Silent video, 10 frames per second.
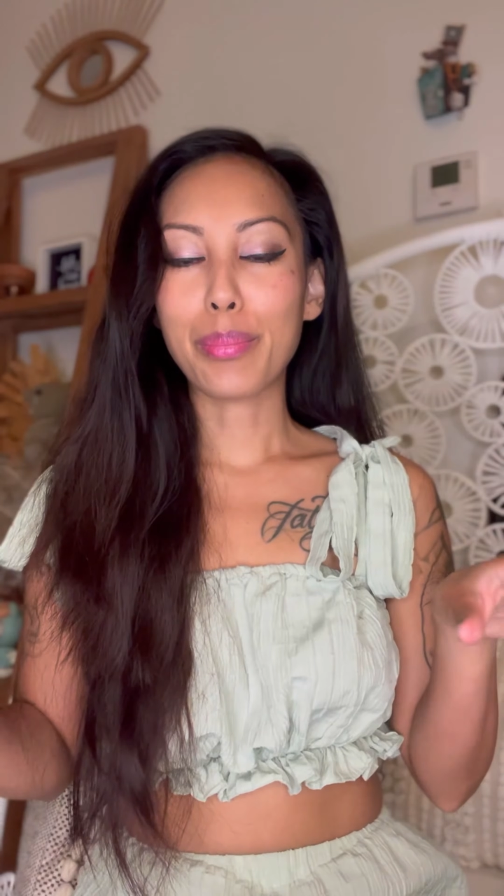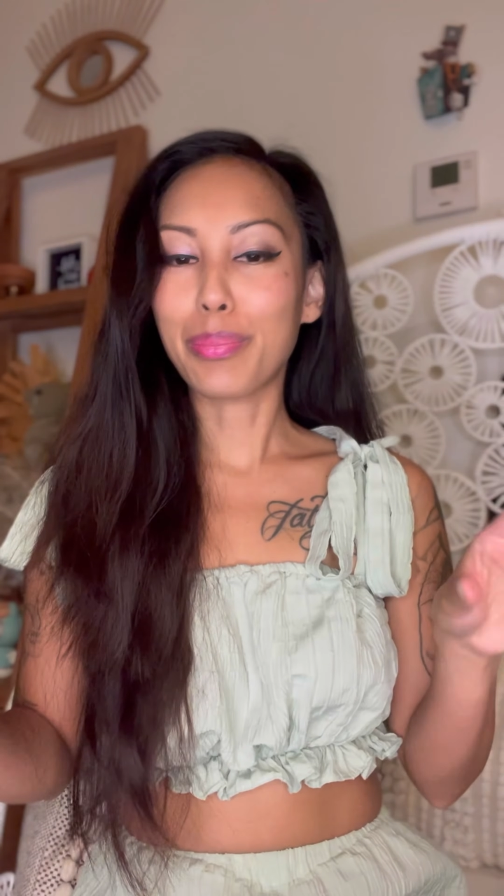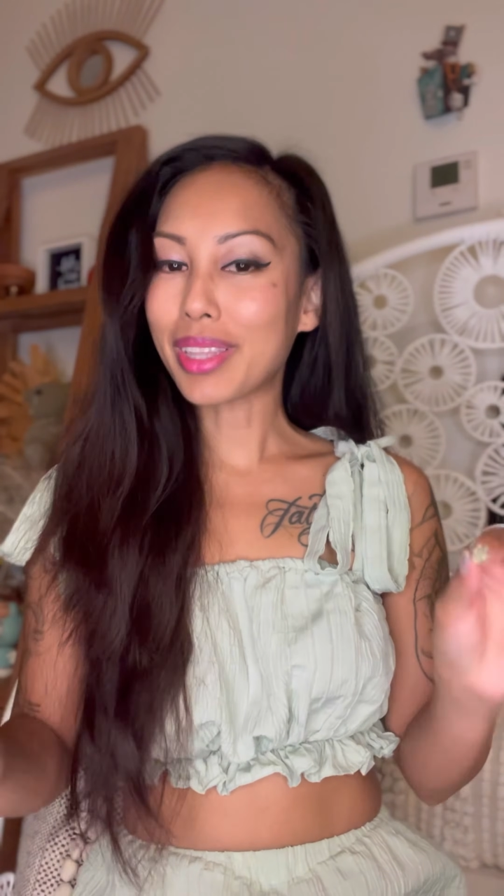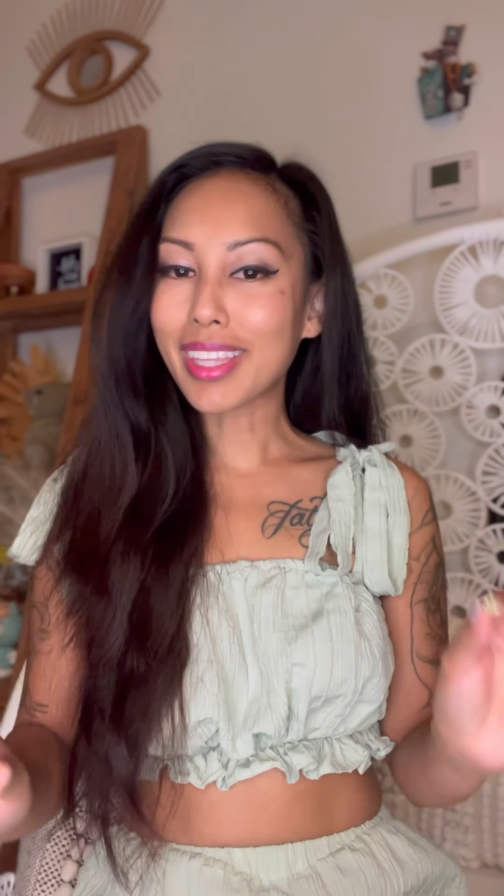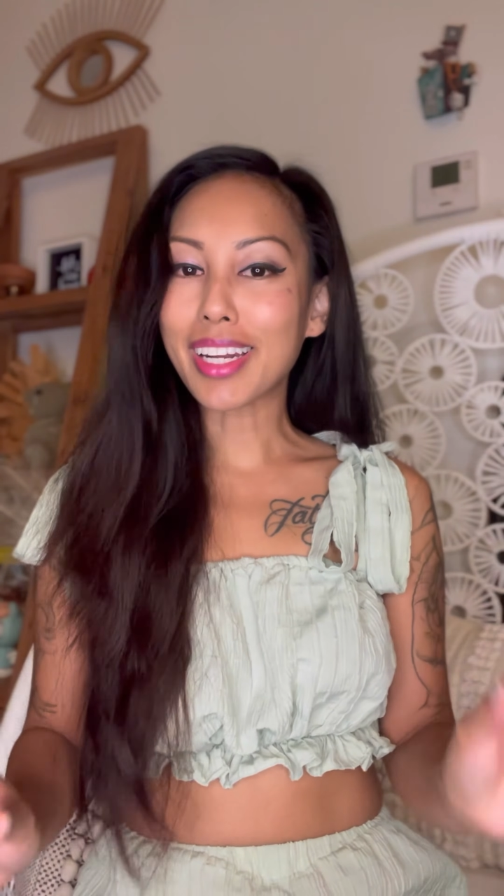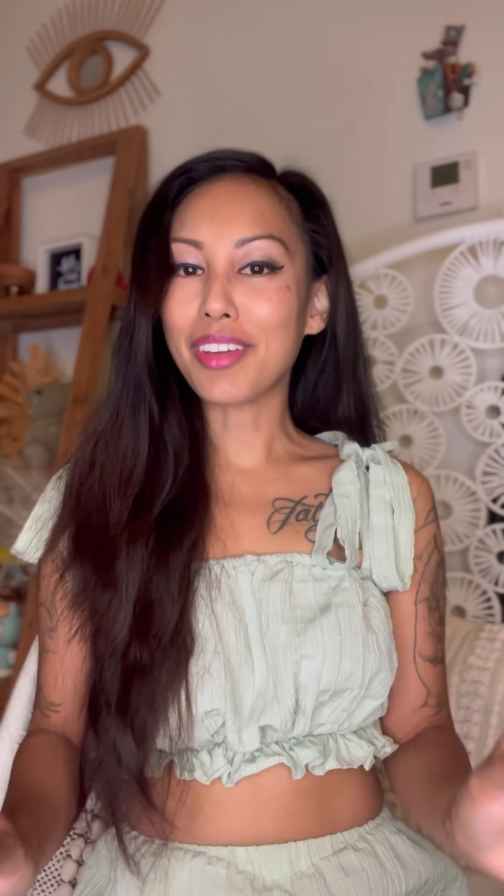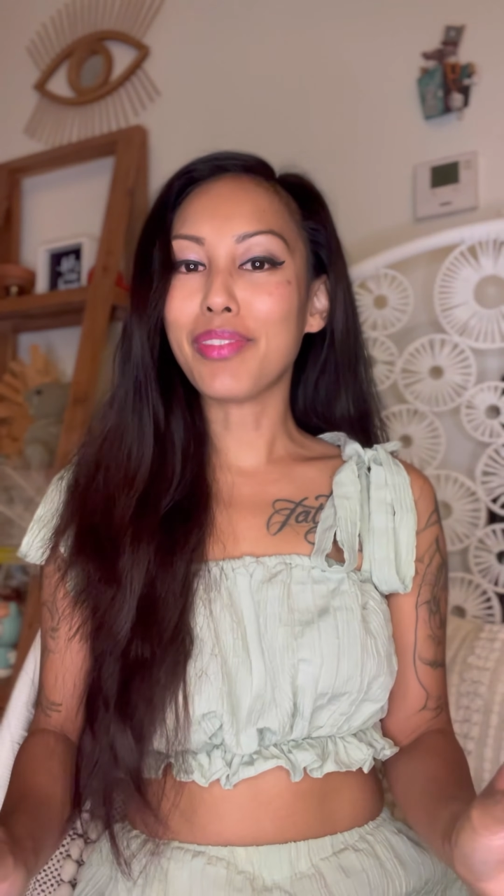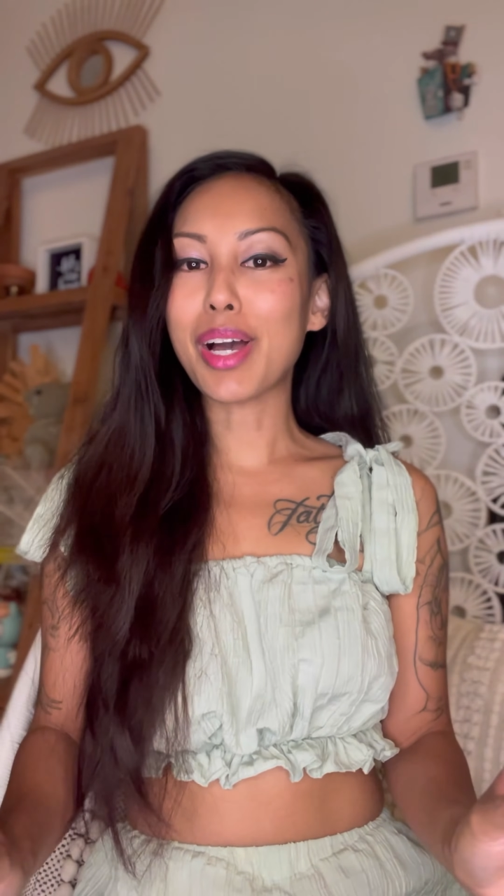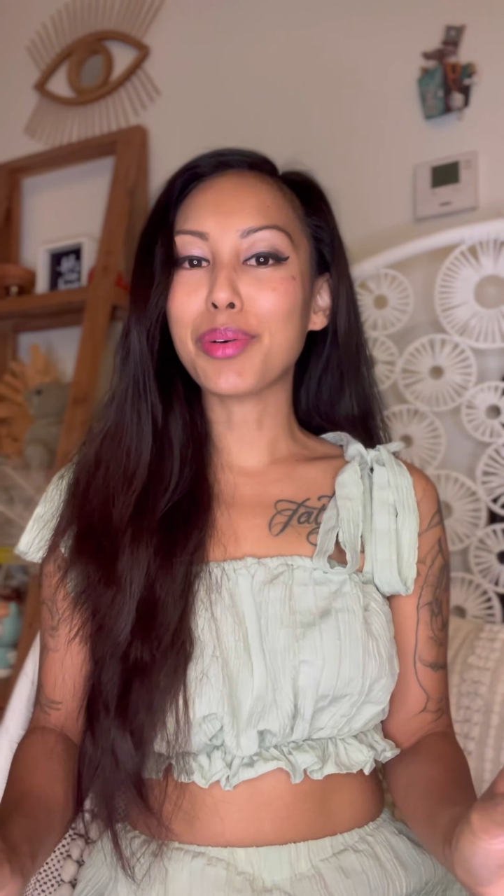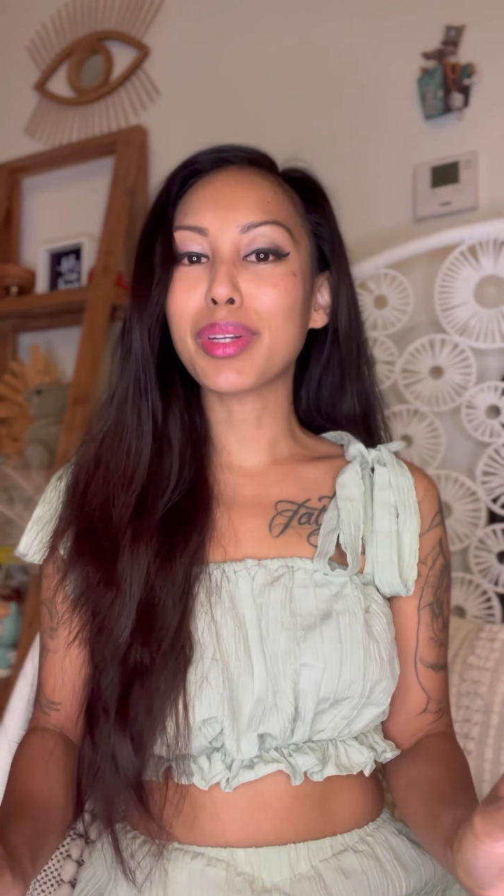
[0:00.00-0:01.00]
But then I
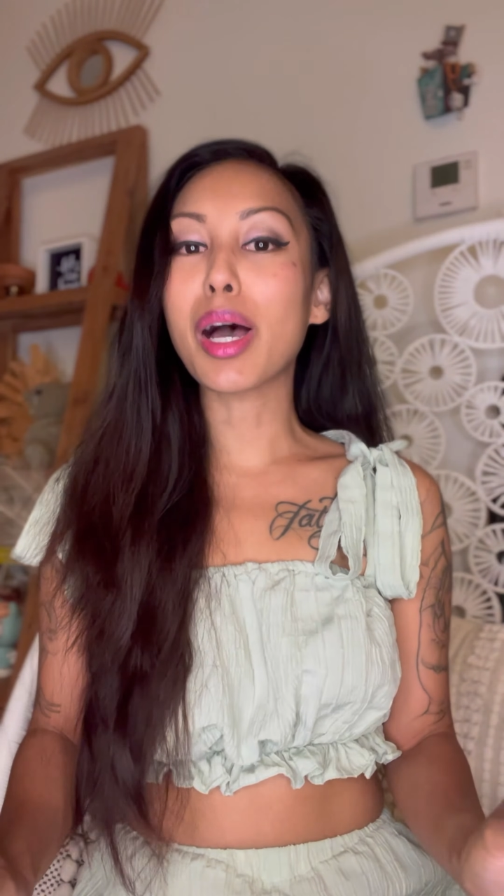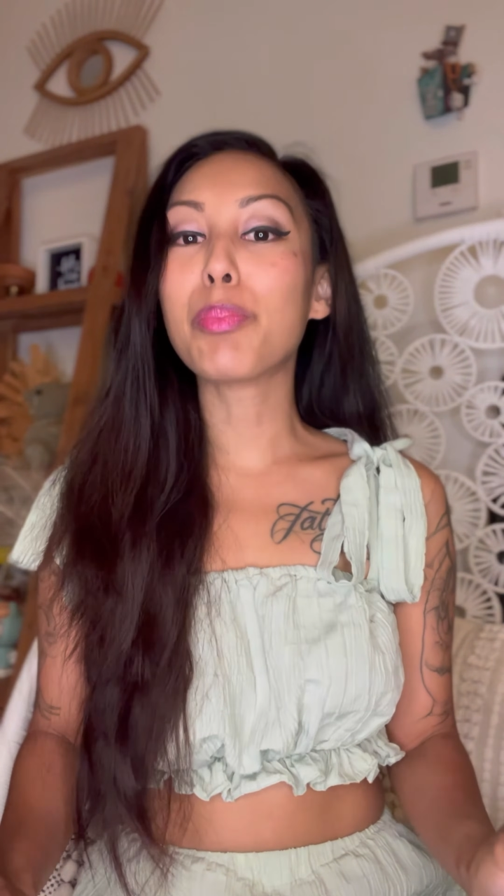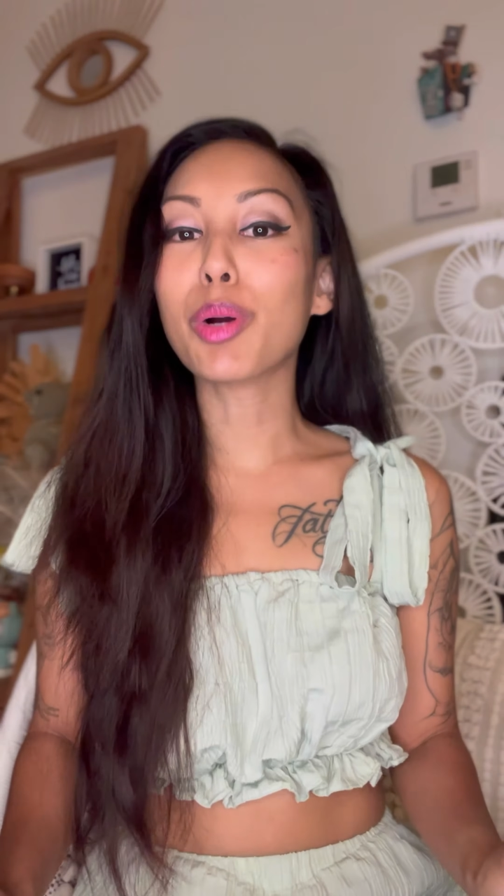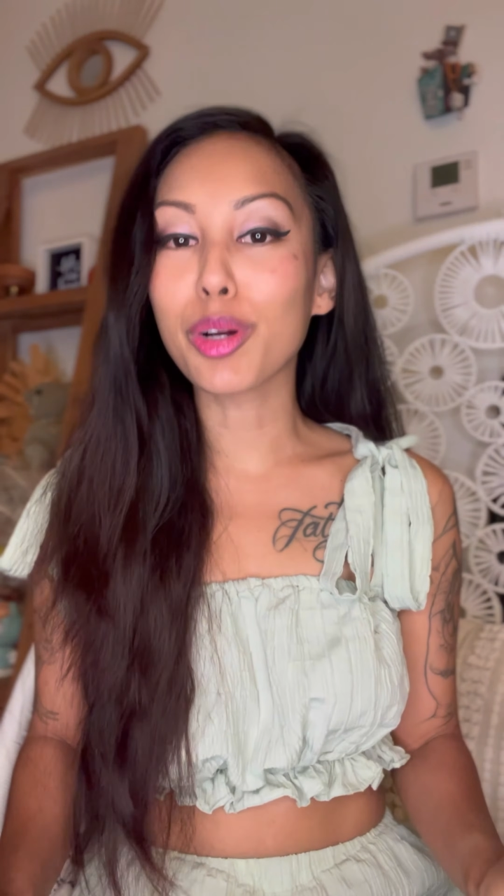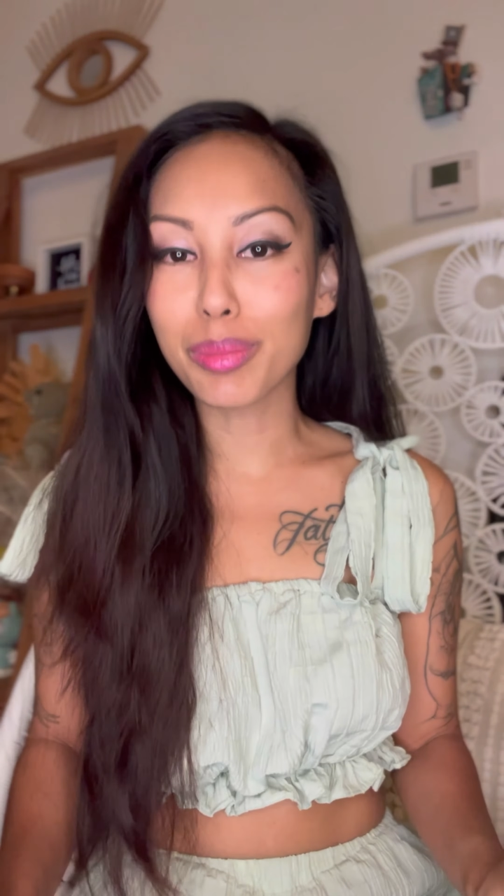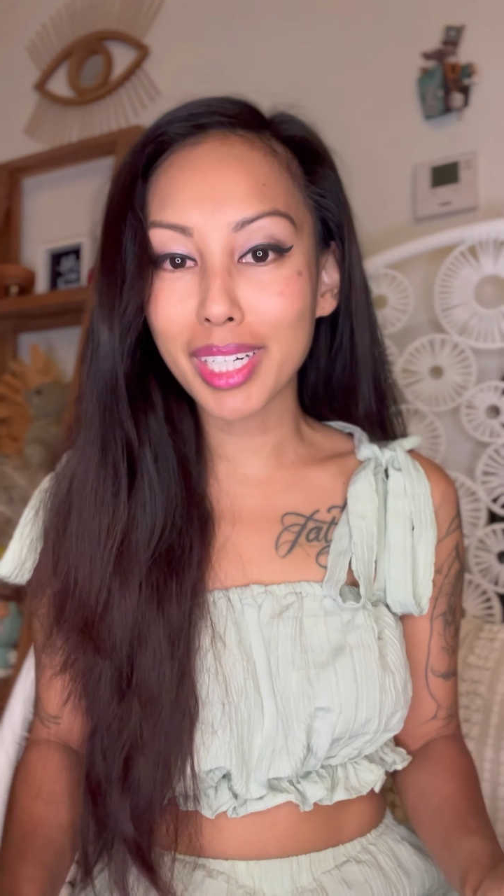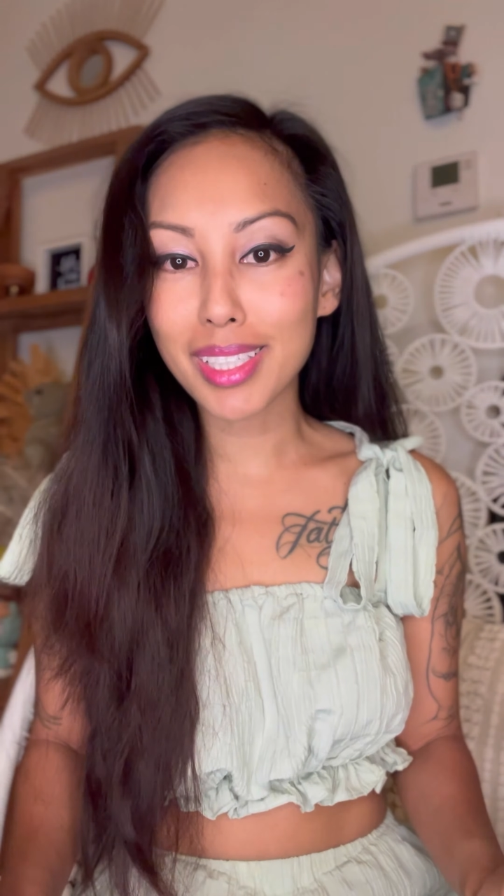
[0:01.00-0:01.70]
found a permanent